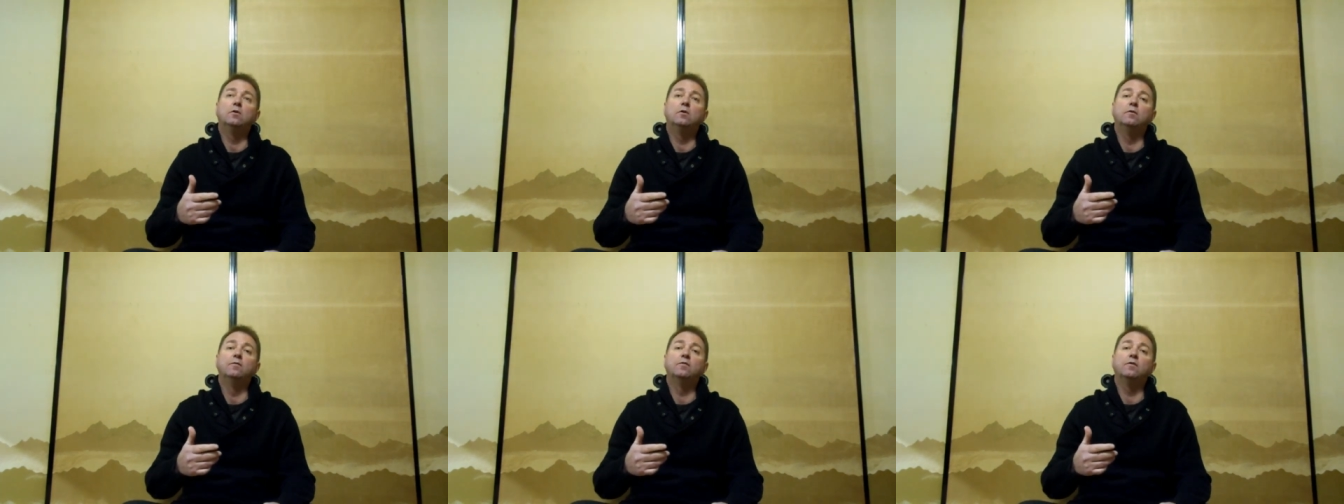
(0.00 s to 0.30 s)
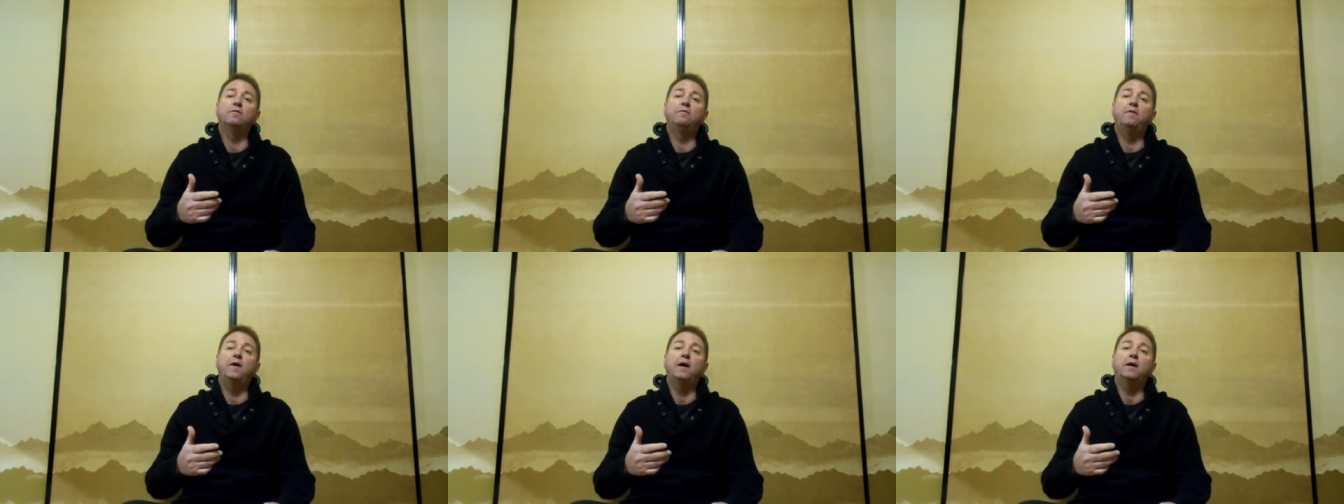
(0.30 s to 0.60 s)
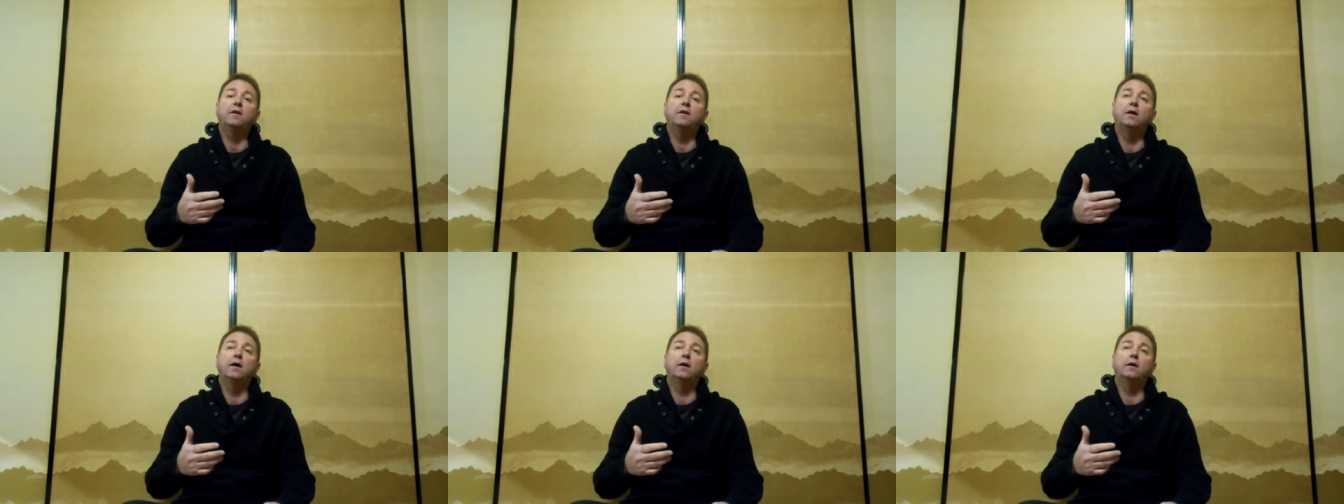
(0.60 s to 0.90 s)
of the
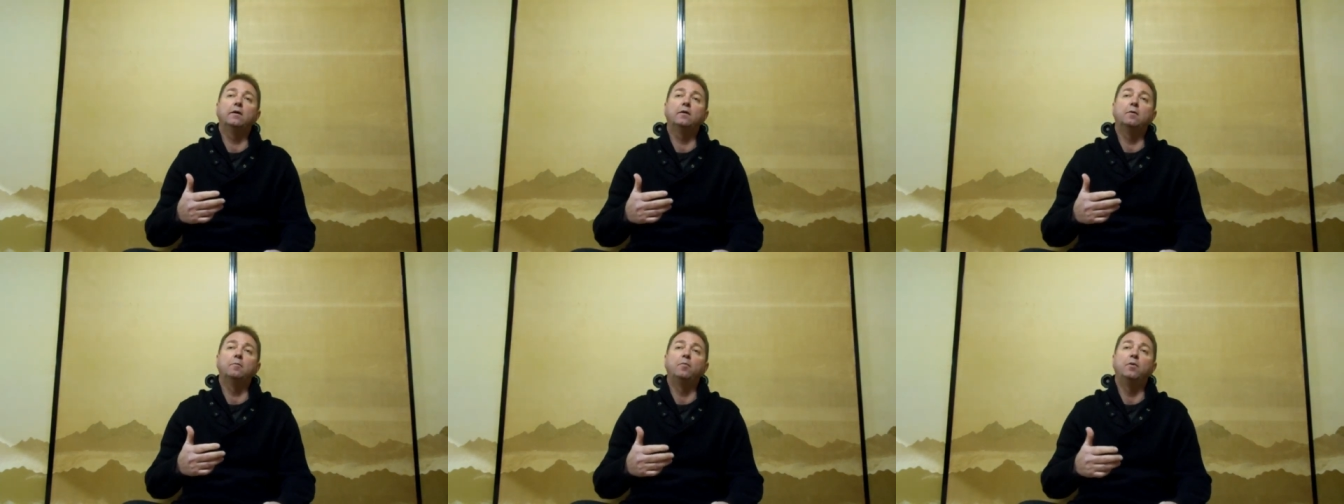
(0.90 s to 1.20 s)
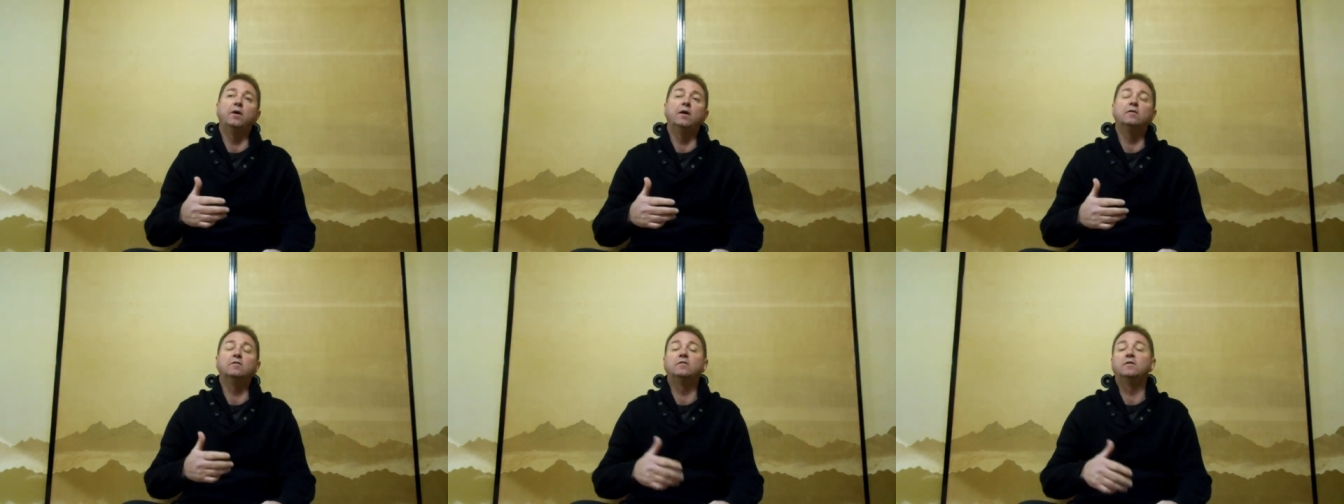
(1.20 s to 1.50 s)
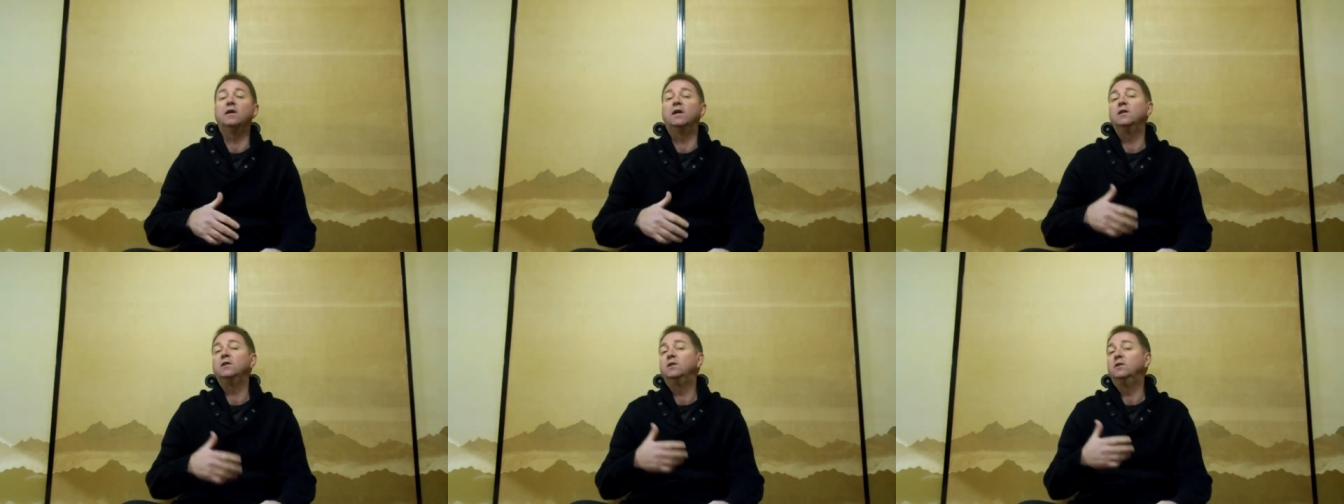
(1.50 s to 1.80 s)
fact that the
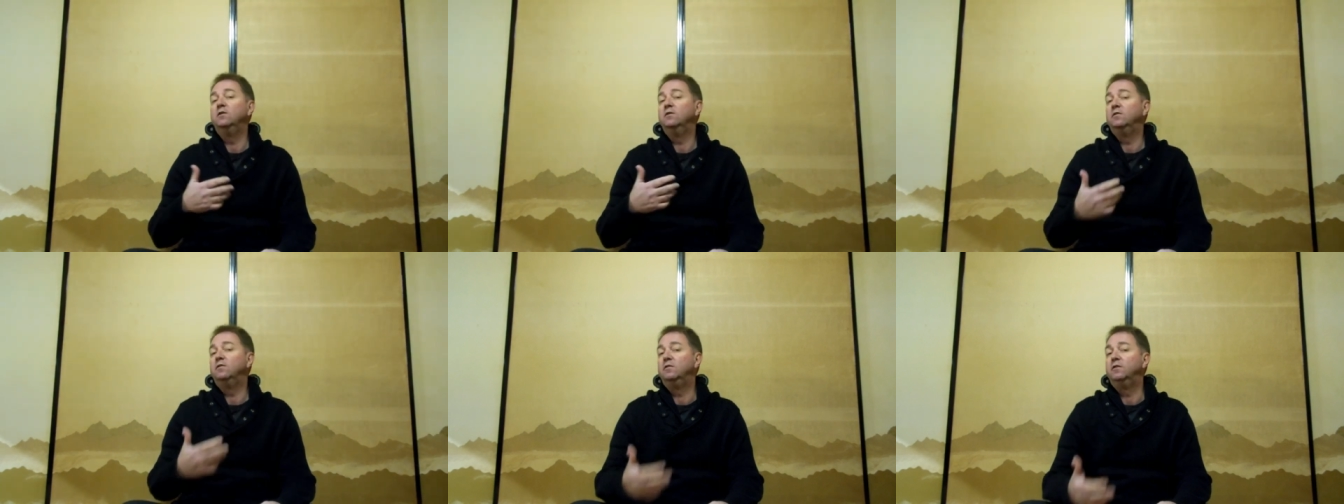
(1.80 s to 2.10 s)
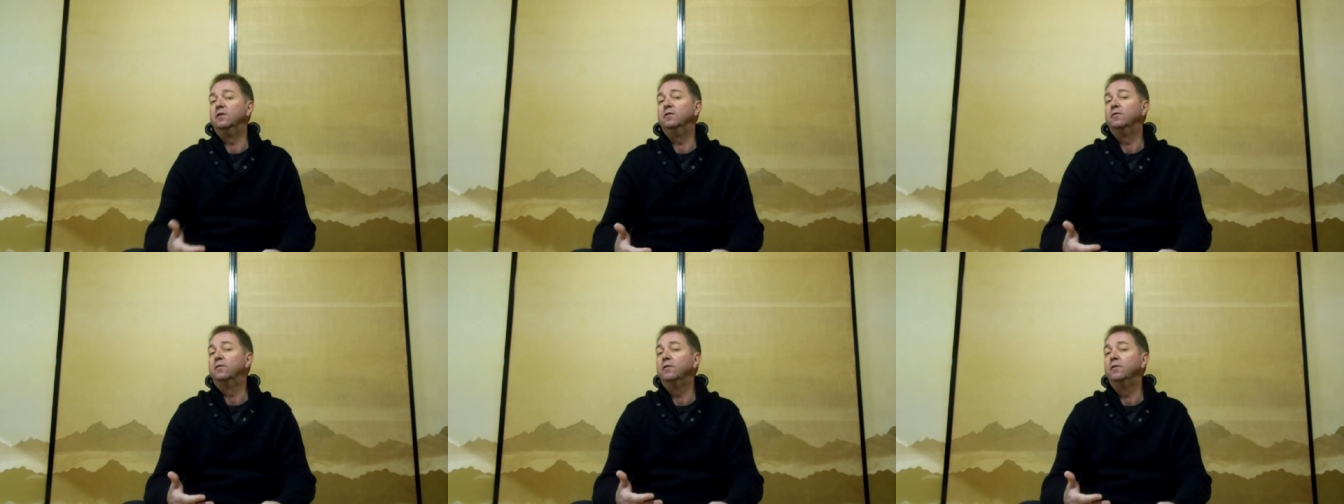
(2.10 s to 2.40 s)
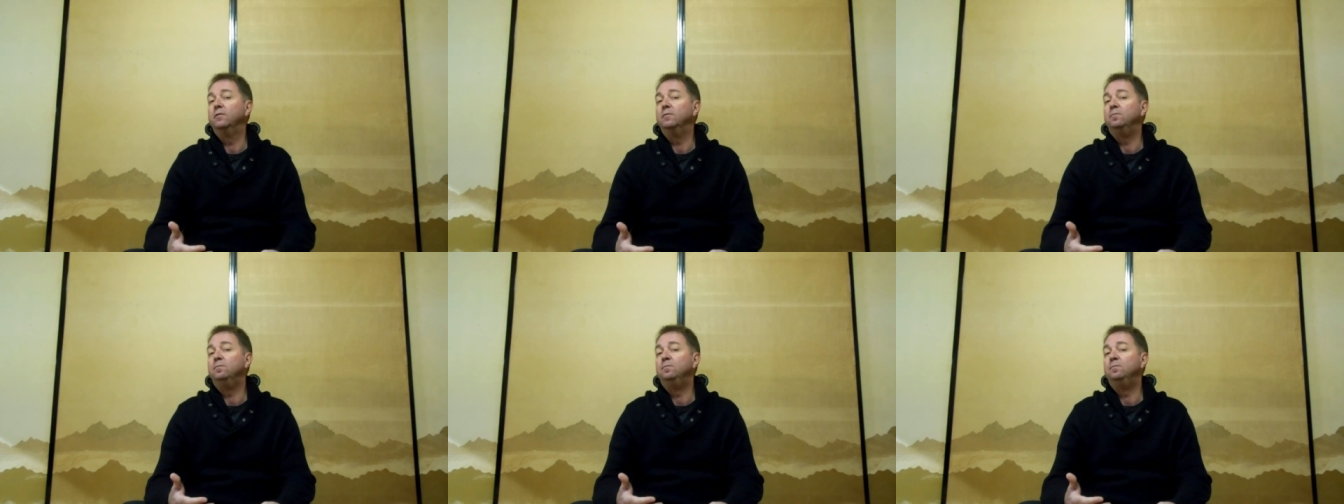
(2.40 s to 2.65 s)
pronunciation is different,